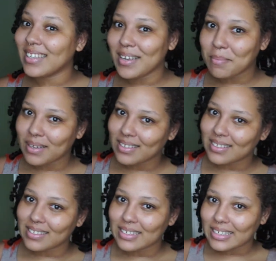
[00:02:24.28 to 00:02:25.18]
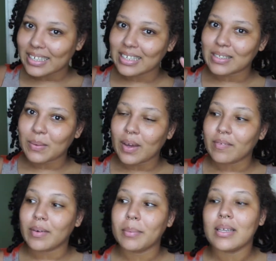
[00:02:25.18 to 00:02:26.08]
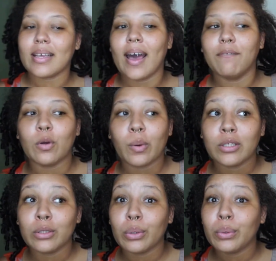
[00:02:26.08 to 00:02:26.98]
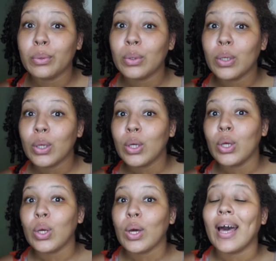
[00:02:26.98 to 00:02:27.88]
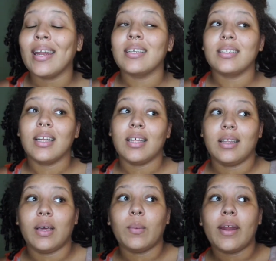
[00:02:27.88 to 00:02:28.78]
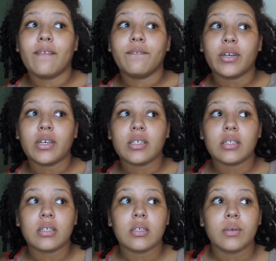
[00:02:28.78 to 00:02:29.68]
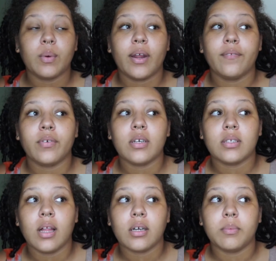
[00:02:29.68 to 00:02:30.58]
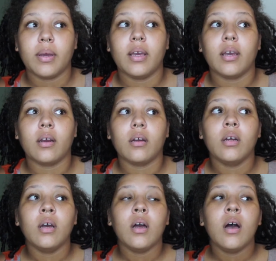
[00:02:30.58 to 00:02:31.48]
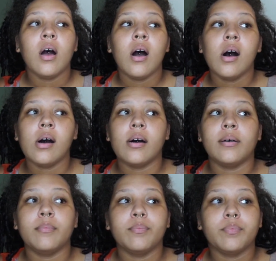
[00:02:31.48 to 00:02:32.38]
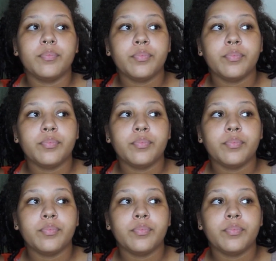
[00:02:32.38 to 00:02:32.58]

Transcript: to keep it neat or ever plus i have nowhere to go and that's another thing when i first when i first locked my hair um